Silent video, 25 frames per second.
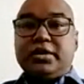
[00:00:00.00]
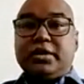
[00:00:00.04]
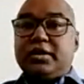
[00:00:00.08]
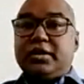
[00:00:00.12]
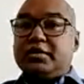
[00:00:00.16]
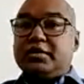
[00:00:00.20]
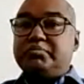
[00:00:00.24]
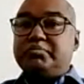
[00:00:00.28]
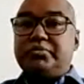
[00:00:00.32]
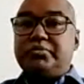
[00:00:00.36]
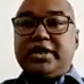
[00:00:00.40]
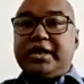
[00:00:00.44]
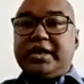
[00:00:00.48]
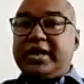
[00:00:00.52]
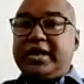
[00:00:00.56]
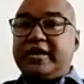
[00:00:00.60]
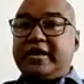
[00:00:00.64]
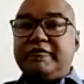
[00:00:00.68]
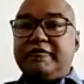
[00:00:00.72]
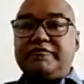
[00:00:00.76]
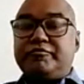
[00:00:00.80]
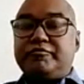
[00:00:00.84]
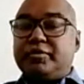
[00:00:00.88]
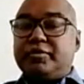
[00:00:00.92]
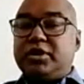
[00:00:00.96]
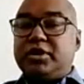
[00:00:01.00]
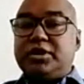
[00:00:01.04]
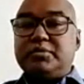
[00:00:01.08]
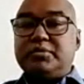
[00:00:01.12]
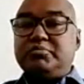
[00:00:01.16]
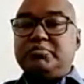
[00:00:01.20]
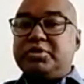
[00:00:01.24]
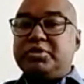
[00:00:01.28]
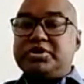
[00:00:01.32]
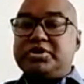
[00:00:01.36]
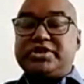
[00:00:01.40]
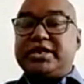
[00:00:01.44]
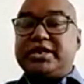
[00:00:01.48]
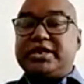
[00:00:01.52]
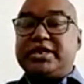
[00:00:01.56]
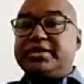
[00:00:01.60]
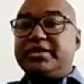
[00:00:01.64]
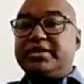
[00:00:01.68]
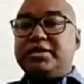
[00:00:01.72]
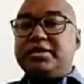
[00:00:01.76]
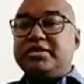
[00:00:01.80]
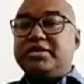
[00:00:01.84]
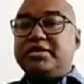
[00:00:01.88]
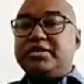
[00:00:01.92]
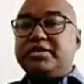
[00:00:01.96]
Well, uh, they have uh,
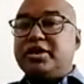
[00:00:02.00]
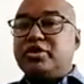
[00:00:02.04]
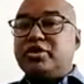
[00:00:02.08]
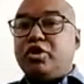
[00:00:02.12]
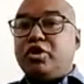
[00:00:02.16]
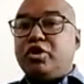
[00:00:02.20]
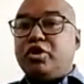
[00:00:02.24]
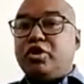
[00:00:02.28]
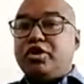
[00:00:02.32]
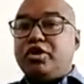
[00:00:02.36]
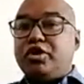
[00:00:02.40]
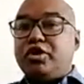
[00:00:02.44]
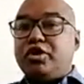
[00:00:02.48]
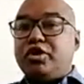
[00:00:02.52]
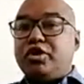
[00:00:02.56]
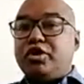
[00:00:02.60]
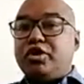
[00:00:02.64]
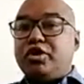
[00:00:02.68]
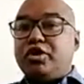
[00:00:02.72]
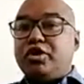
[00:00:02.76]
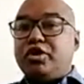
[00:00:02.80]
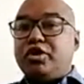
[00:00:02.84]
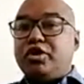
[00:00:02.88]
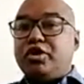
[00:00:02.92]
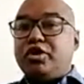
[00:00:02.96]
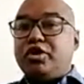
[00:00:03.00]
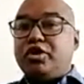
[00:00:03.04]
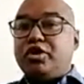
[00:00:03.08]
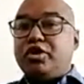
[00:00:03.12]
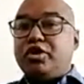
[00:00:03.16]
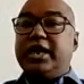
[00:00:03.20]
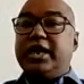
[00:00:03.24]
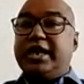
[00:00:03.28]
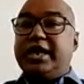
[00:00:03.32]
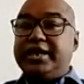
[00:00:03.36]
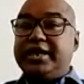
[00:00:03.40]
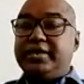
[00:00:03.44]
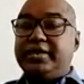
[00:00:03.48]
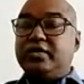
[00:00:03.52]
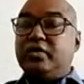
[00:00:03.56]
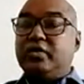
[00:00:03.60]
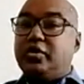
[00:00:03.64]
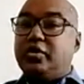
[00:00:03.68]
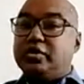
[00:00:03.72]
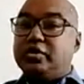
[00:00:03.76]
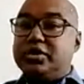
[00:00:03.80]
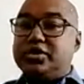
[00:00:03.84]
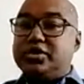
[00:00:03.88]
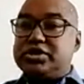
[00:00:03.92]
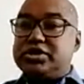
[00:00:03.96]
said that they're not involved in any of they've
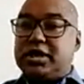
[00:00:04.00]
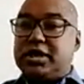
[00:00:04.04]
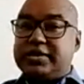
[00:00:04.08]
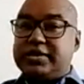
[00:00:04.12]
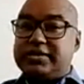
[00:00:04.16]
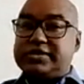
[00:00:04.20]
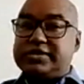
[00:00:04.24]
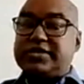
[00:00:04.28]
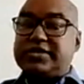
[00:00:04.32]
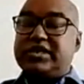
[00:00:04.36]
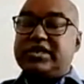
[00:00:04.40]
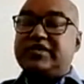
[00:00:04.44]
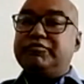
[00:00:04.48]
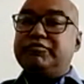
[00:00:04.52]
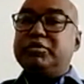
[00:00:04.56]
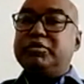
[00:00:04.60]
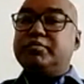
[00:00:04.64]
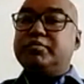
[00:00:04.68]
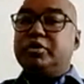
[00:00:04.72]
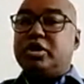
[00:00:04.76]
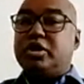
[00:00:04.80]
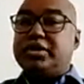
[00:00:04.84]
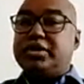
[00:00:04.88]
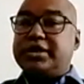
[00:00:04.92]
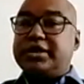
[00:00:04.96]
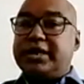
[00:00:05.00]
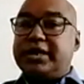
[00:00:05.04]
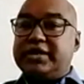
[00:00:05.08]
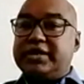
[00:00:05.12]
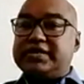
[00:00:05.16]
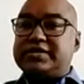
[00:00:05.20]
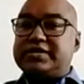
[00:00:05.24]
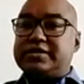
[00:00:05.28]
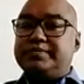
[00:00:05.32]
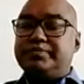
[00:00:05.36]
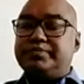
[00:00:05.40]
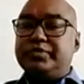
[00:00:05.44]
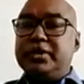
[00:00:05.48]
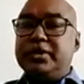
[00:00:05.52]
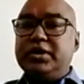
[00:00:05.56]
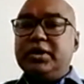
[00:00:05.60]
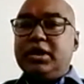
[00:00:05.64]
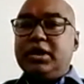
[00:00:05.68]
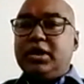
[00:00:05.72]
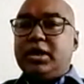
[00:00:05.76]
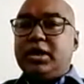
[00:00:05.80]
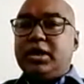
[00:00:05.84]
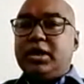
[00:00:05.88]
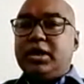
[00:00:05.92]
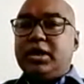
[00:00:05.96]
denied all the charges that have been brought against them.
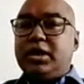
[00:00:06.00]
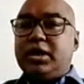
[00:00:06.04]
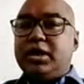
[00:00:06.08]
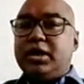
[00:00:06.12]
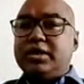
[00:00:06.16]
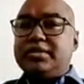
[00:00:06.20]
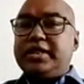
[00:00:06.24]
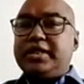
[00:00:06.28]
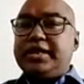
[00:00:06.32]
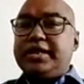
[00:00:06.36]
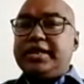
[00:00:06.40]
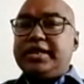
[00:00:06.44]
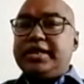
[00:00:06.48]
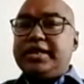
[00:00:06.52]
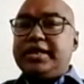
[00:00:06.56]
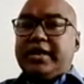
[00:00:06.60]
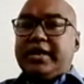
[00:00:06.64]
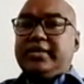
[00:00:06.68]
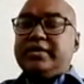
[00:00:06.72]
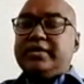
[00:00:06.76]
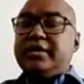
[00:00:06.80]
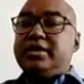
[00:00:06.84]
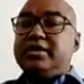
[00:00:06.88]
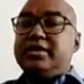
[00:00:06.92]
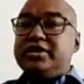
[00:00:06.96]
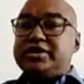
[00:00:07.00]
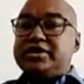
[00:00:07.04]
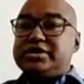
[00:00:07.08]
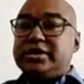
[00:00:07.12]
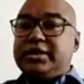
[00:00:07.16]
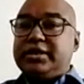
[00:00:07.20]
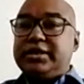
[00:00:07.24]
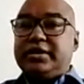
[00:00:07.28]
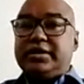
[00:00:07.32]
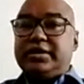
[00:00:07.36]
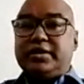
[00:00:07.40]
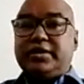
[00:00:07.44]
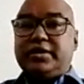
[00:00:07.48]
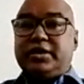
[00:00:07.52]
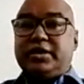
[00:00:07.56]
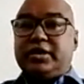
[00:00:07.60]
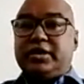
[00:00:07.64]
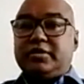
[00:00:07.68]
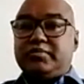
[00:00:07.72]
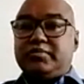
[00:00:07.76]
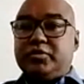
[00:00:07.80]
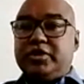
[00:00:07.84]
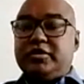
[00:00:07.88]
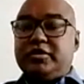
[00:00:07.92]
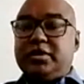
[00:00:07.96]
Uh, they had initially,
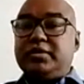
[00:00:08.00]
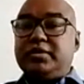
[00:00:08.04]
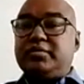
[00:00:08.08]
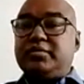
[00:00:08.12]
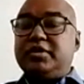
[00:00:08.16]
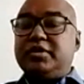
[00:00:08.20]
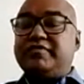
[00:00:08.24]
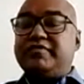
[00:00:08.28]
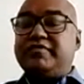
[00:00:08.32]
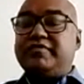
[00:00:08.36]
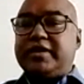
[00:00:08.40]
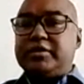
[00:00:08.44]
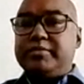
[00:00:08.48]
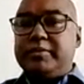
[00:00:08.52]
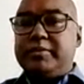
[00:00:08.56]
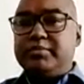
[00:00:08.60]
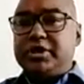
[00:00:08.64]
um, if